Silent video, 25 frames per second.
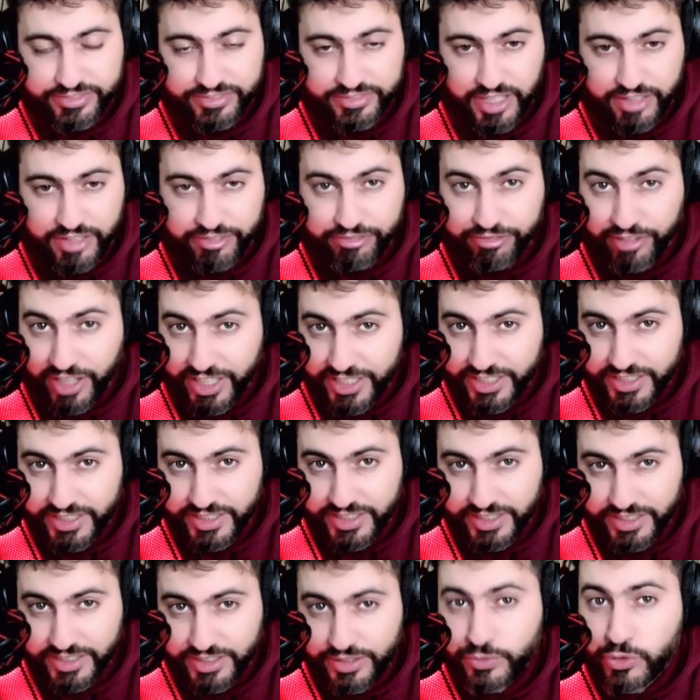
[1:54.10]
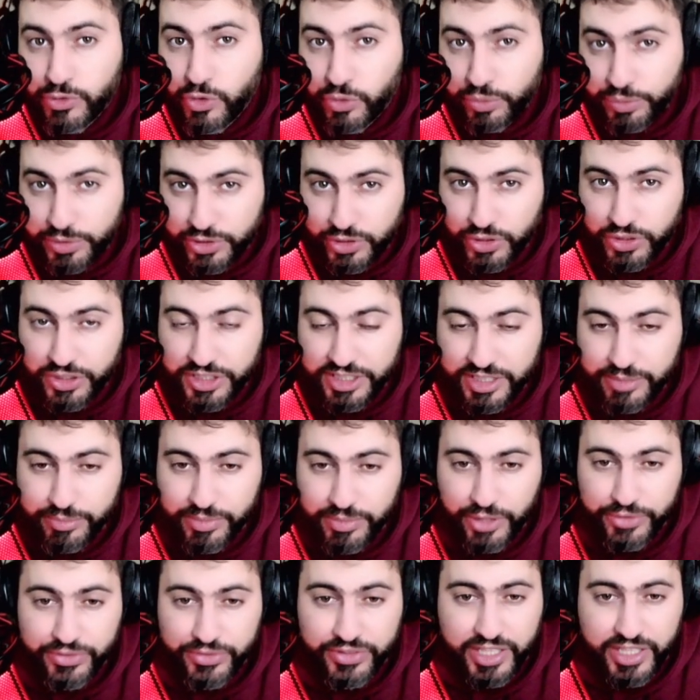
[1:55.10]
a fire lead, we will be talking
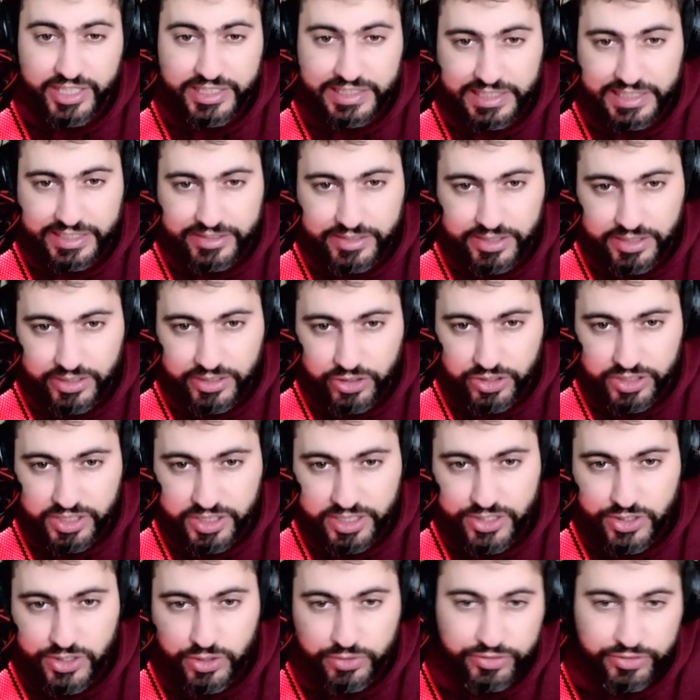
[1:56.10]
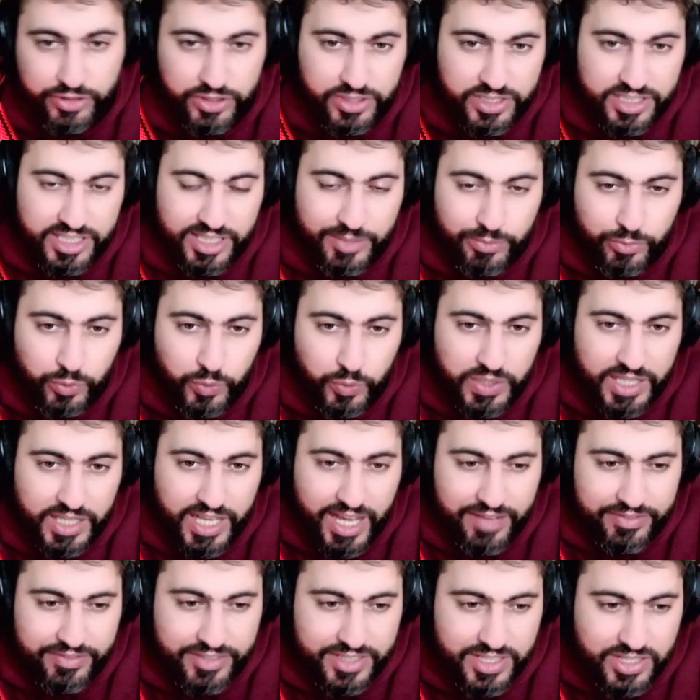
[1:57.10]
about that later. Okay, so first game, we
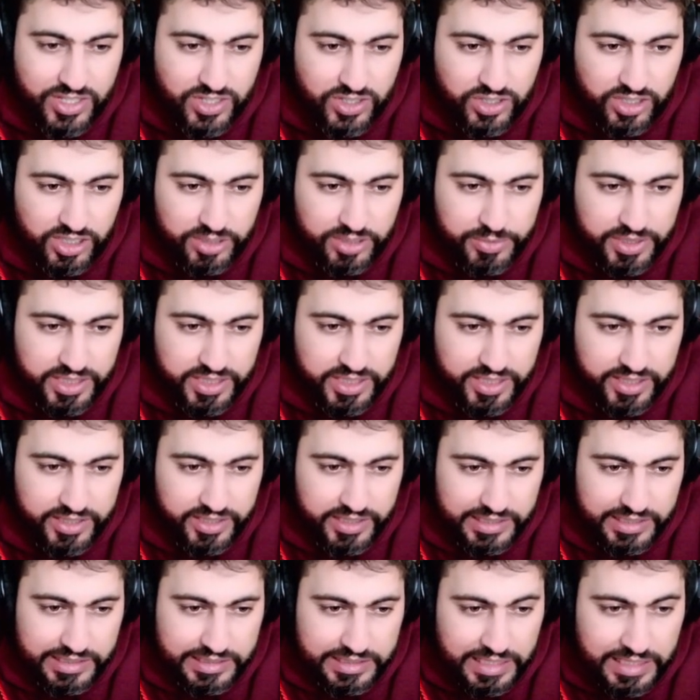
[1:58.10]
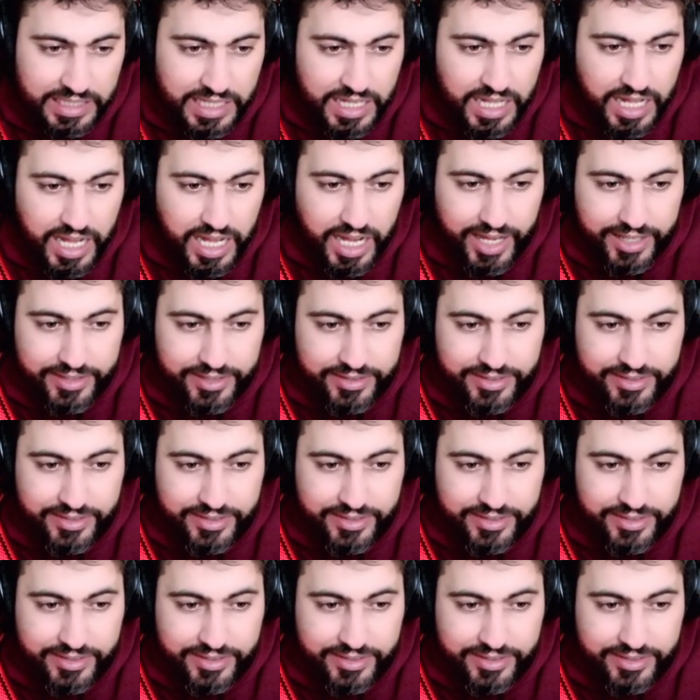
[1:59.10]
have a Skarmory in the lead. I